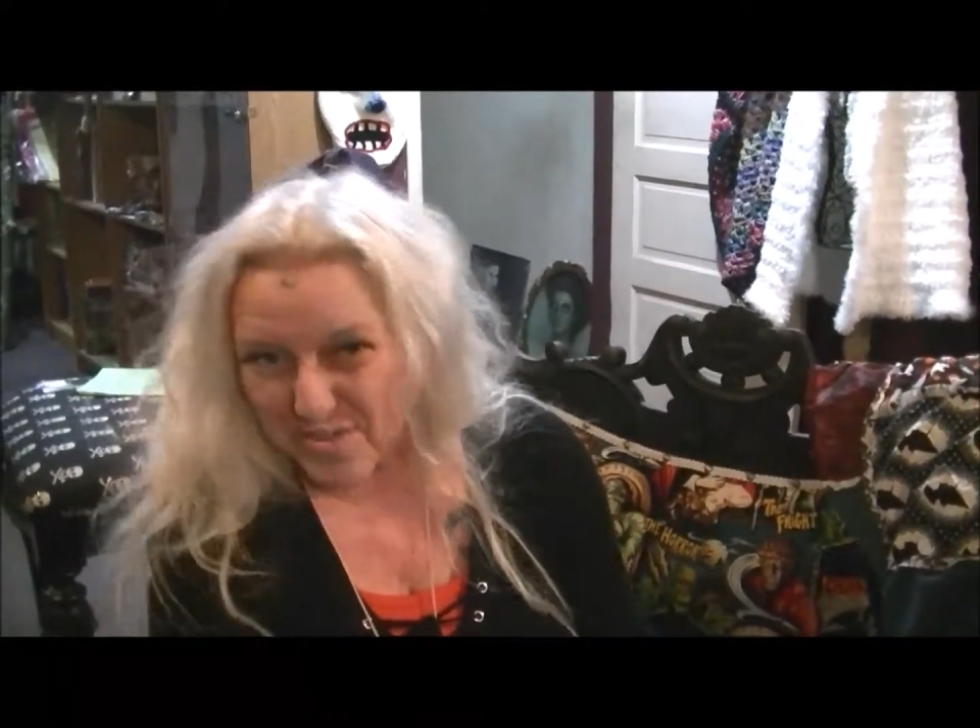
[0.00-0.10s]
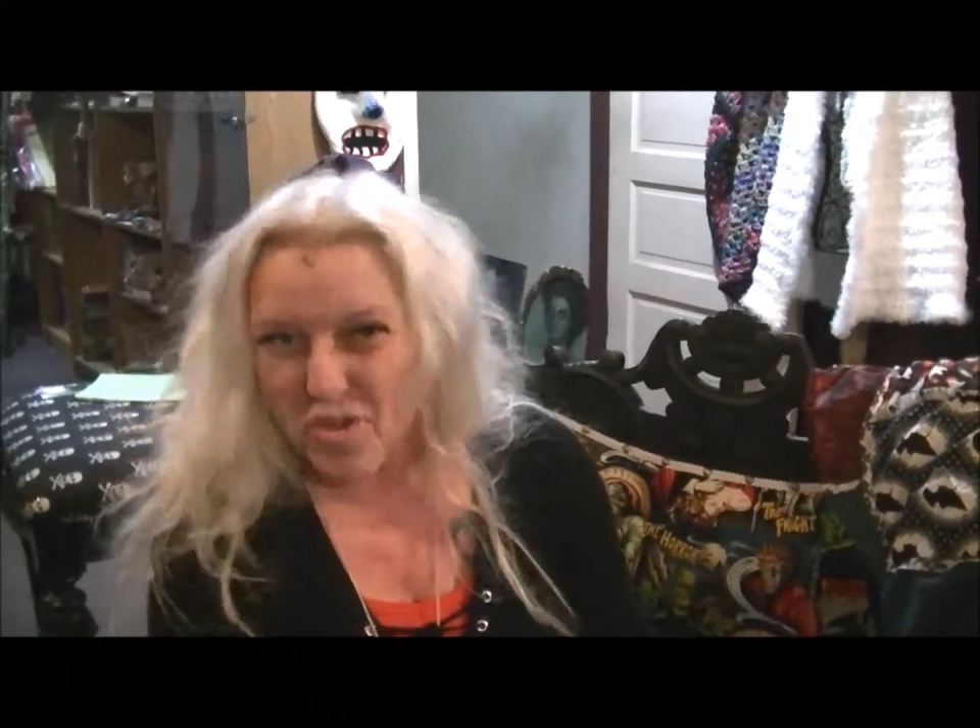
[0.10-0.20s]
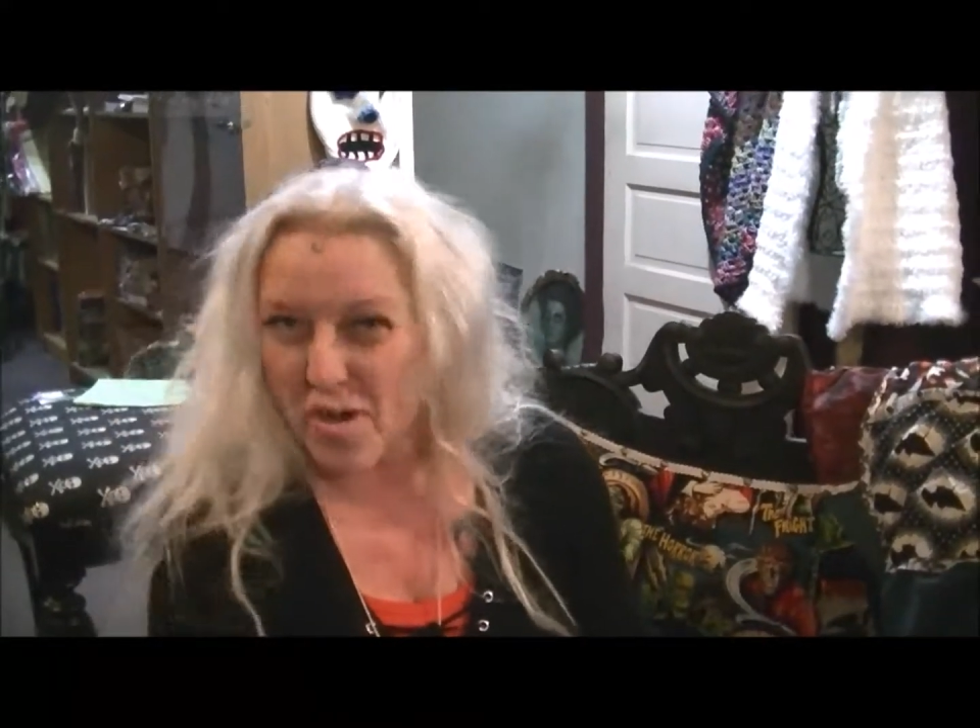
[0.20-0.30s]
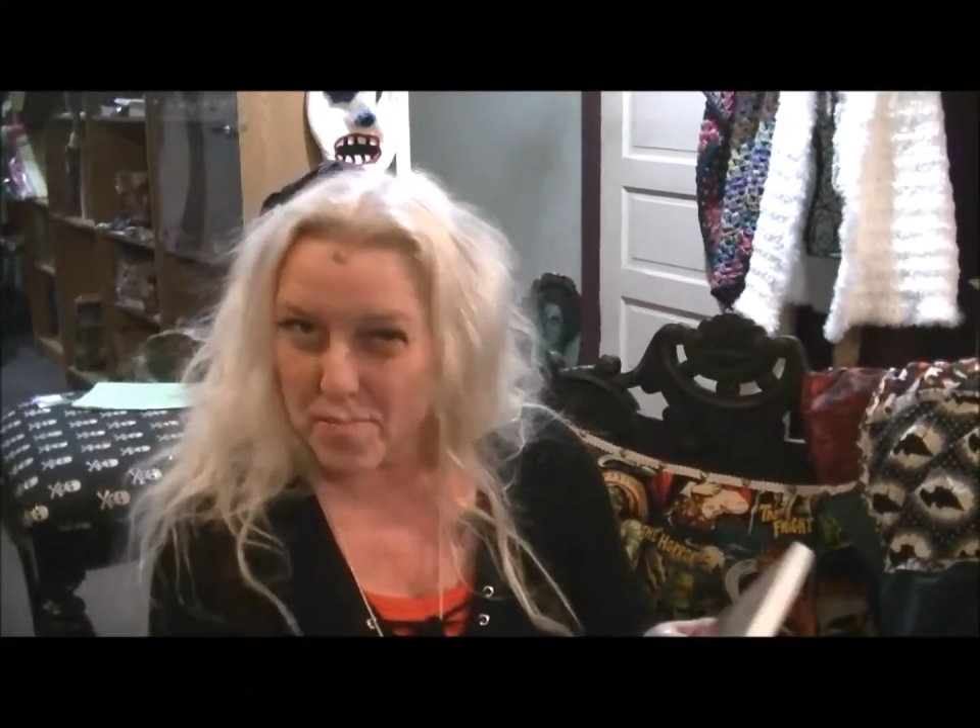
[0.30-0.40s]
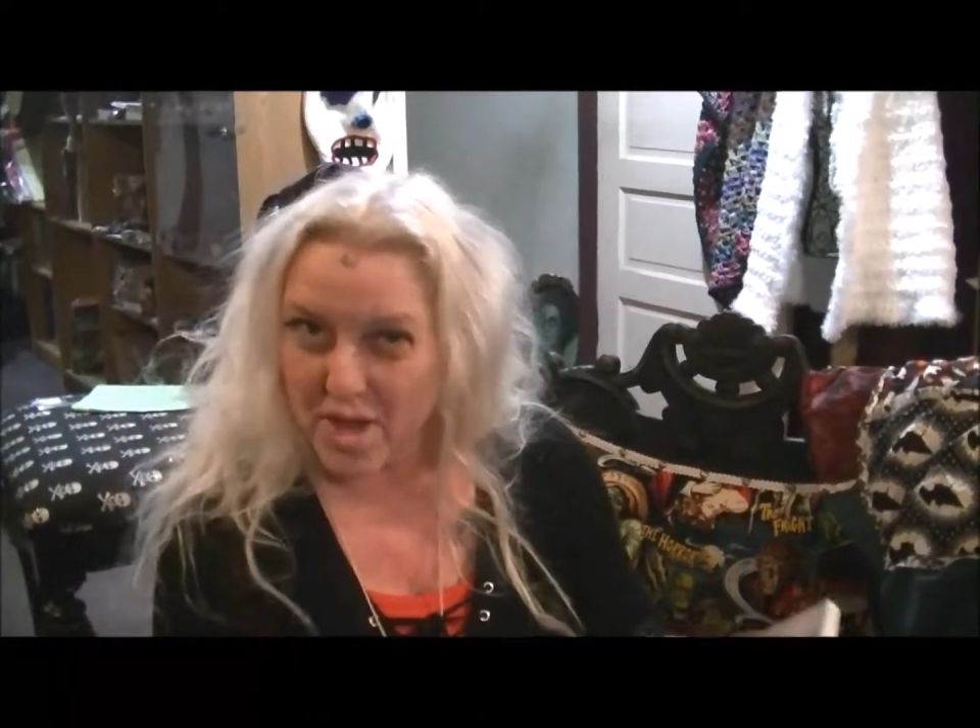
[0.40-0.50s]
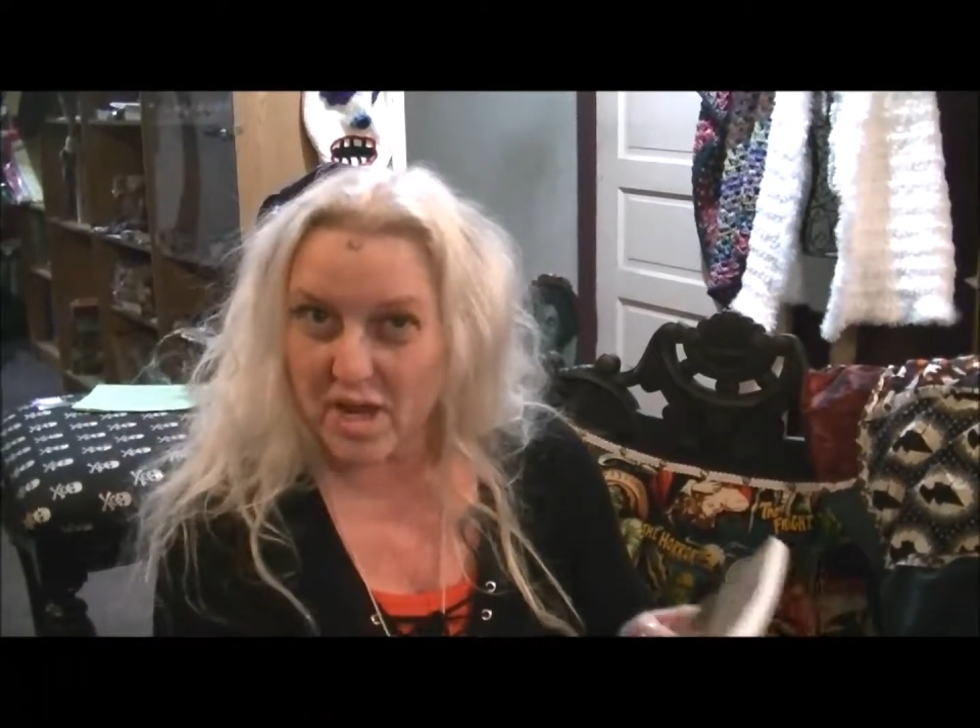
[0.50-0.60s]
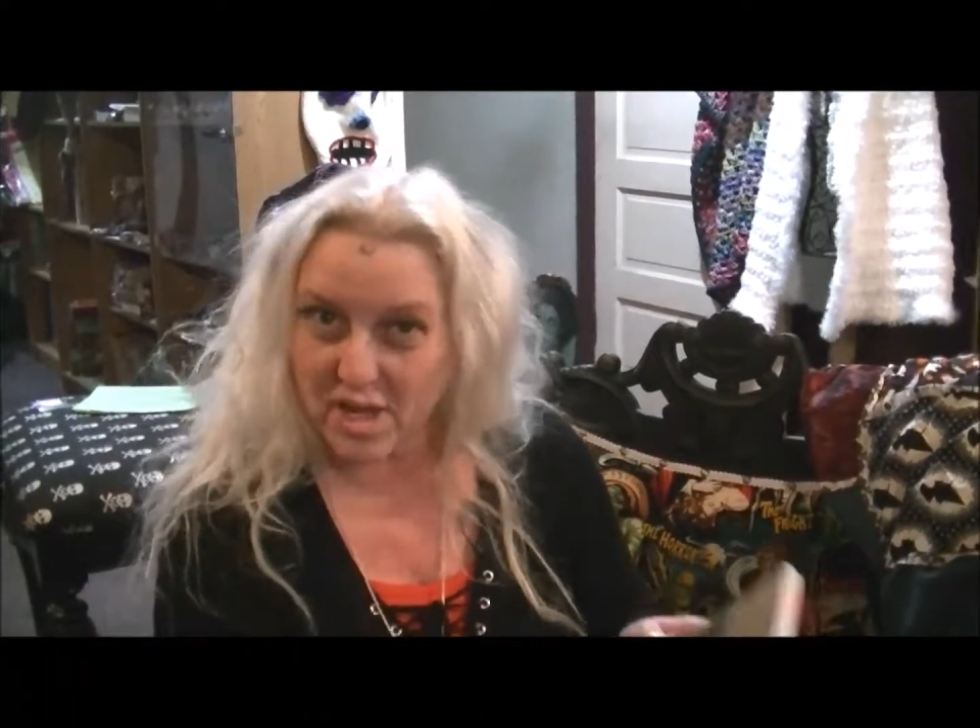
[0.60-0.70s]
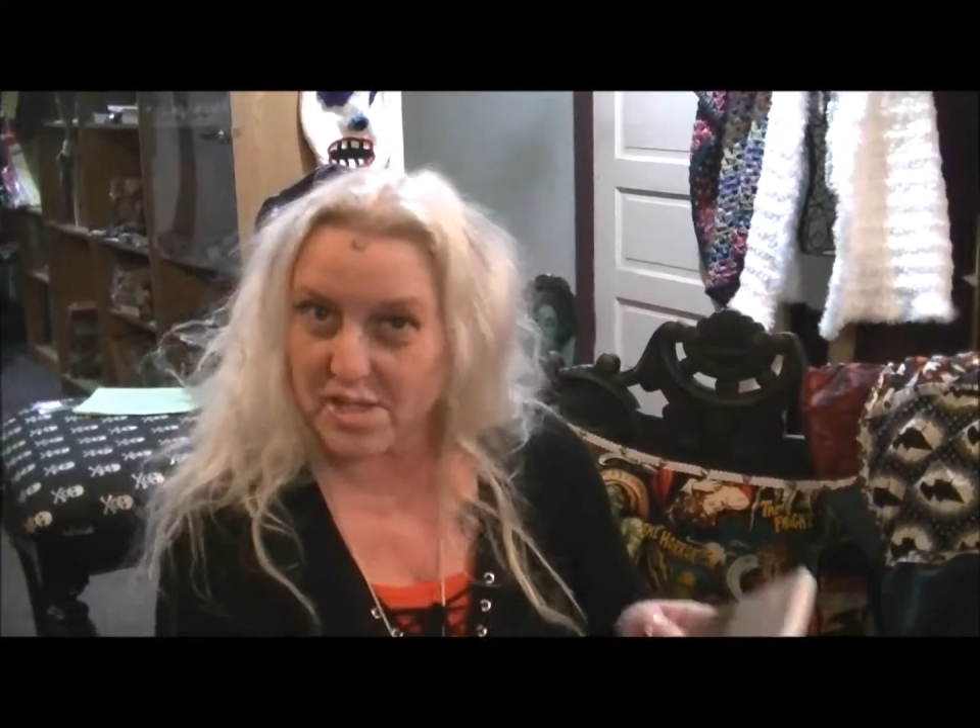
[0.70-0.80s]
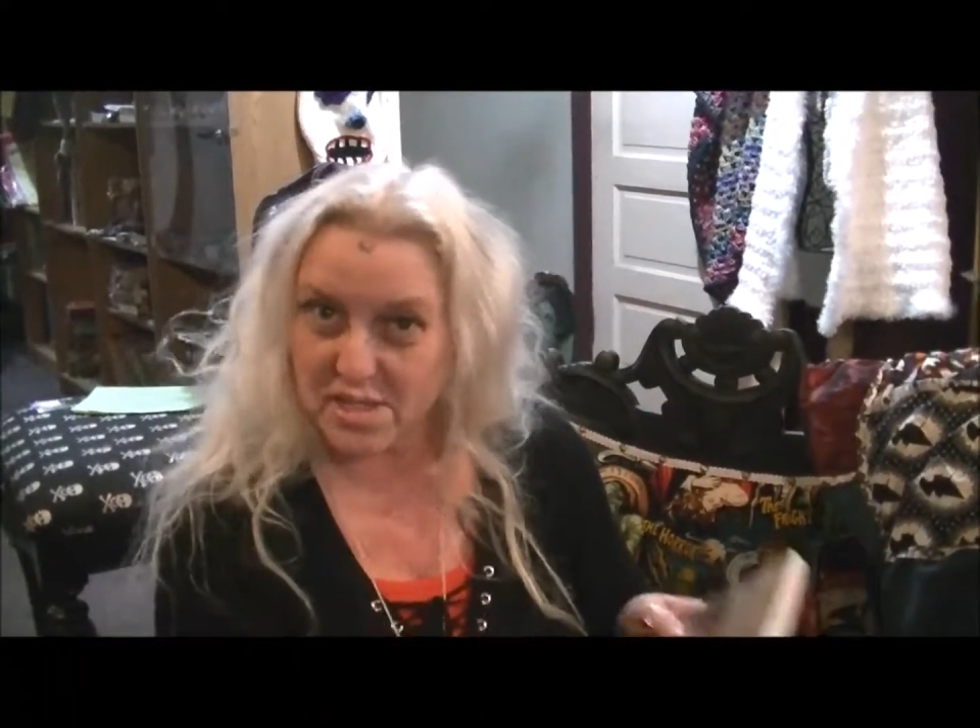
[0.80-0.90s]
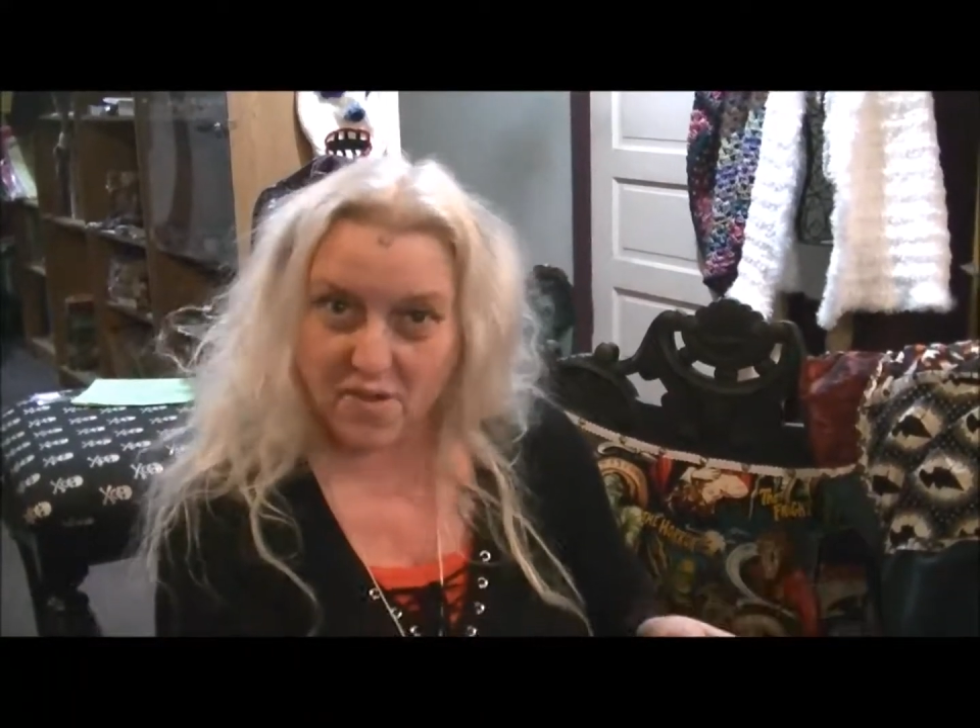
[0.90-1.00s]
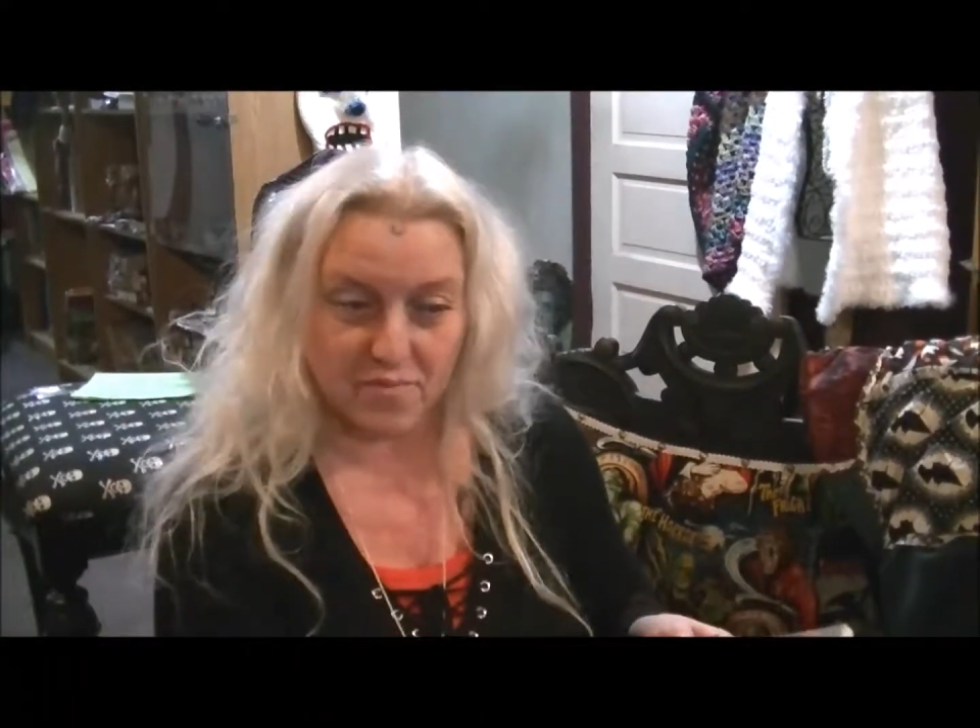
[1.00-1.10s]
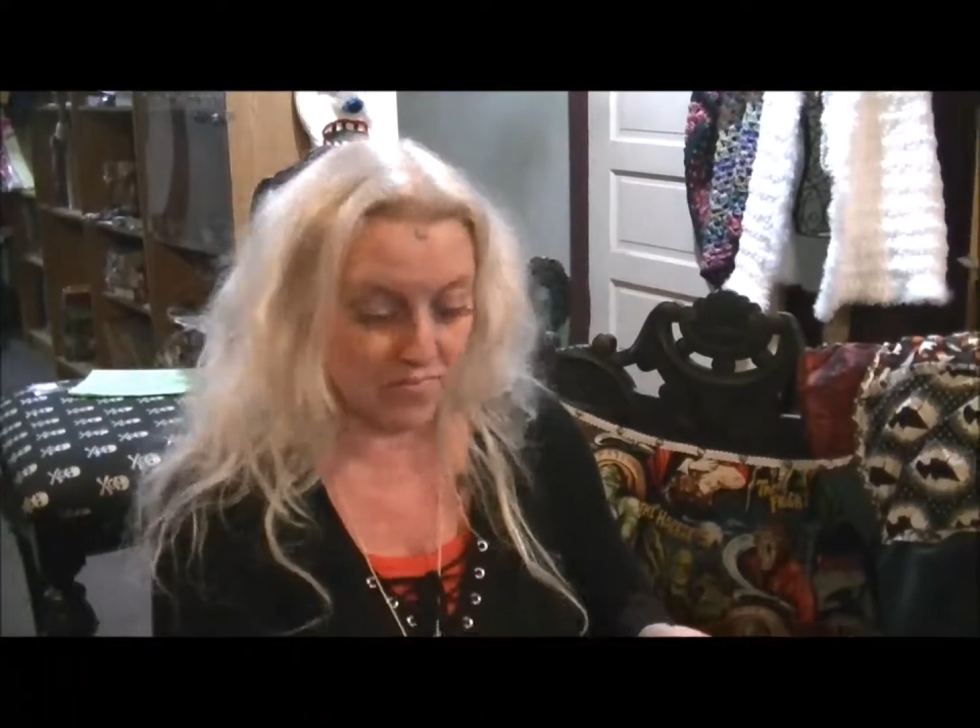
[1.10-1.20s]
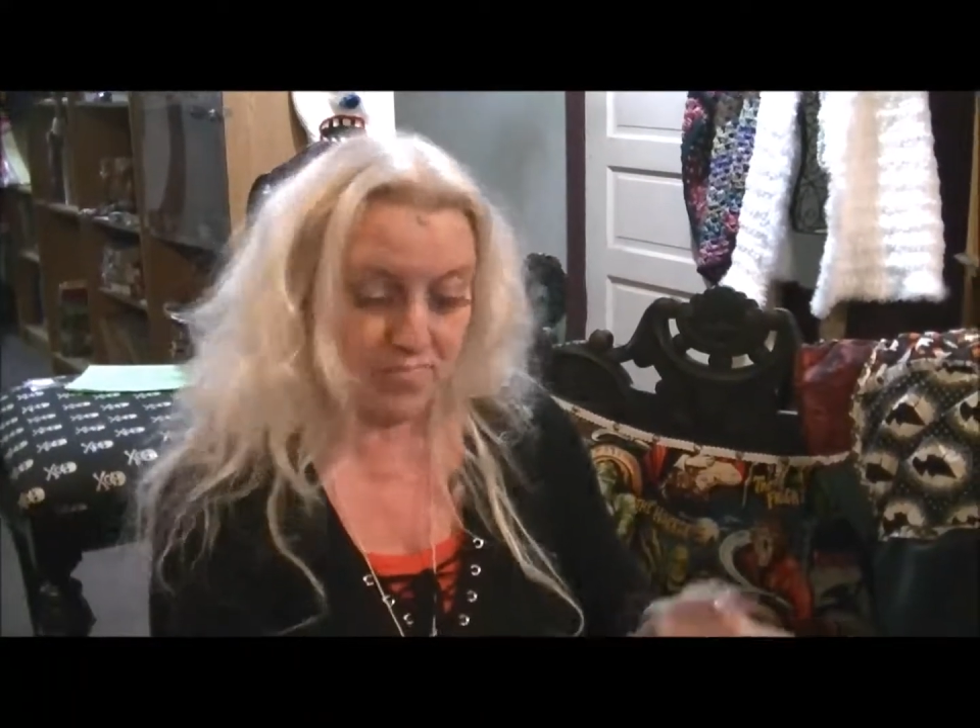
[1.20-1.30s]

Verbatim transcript: to go out and buy a lot of stuff.